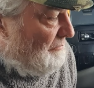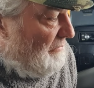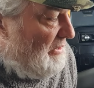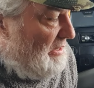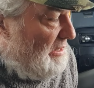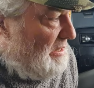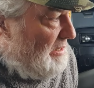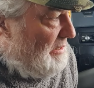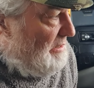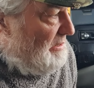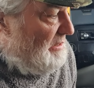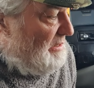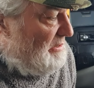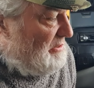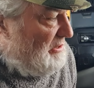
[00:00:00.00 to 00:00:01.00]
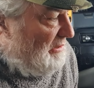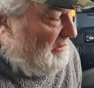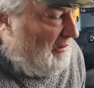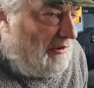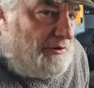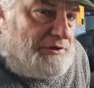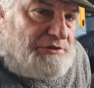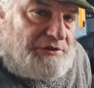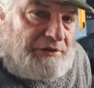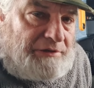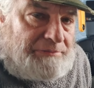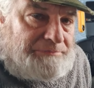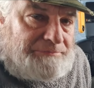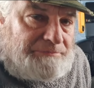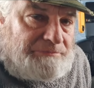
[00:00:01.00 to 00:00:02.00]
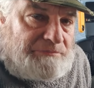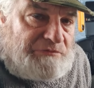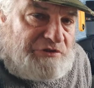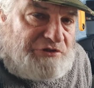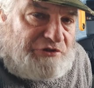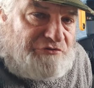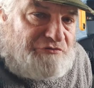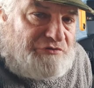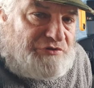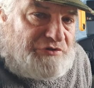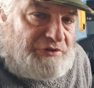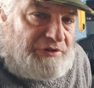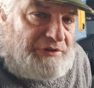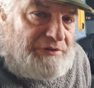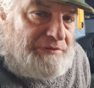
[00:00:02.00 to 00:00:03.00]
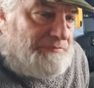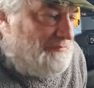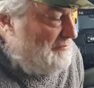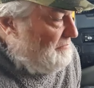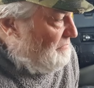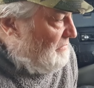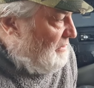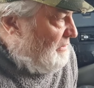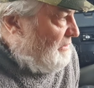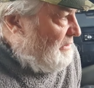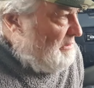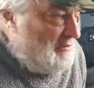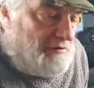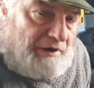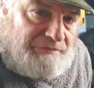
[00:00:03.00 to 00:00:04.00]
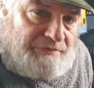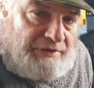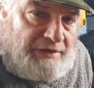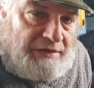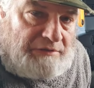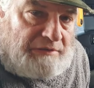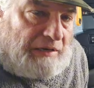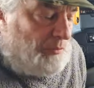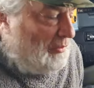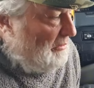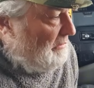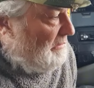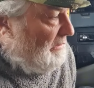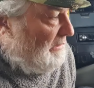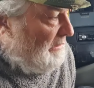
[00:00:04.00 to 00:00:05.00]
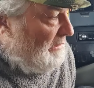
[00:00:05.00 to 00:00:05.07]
Yeah, it's a lighter citrusy crafty ale, that one.